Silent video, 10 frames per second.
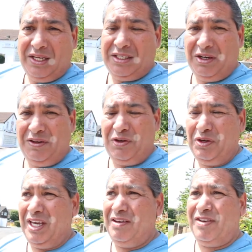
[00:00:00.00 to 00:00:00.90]
So if
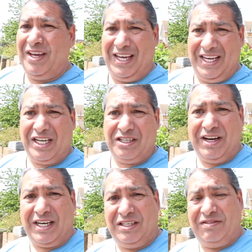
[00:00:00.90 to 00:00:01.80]
you give
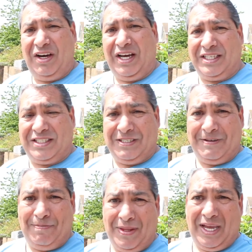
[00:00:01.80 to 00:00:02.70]
incorrect advice,
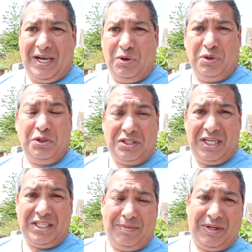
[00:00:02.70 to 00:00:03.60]
or you
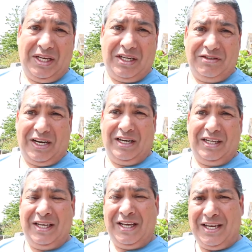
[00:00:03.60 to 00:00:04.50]
teach something
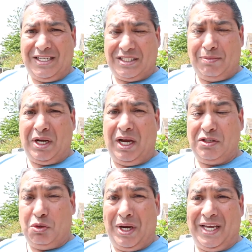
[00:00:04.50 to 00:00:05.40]
incorrectly, and someone
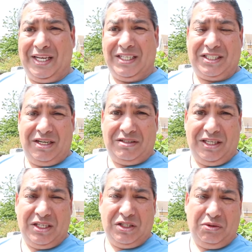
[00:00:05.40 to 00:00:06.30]
goes away and gets
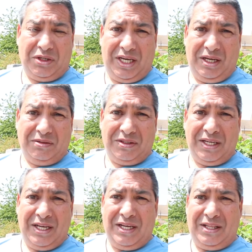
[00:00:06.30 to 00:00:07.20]
seriously injured or killed,
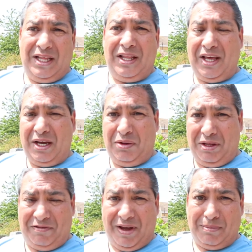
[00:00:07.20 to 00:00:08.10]
then they or
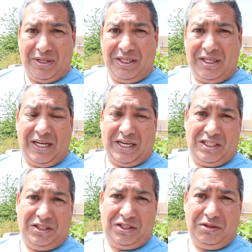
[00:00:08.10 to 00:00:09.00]
their family can
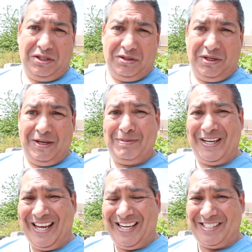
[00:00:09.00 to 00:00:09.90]
actually sue you. But
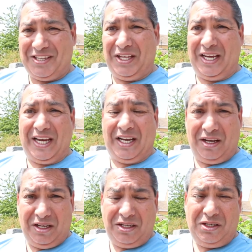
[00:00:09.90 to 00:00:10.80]
here's the thing, and
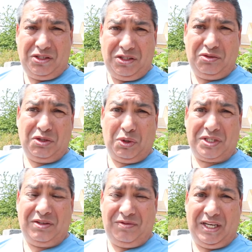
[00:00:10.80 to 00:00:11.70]
I urge you to
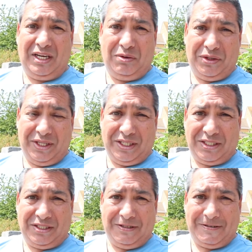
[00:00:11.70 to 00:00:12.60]
watch the video on
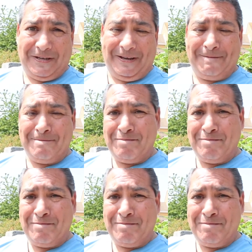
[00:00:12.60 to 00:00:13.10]
this, okay?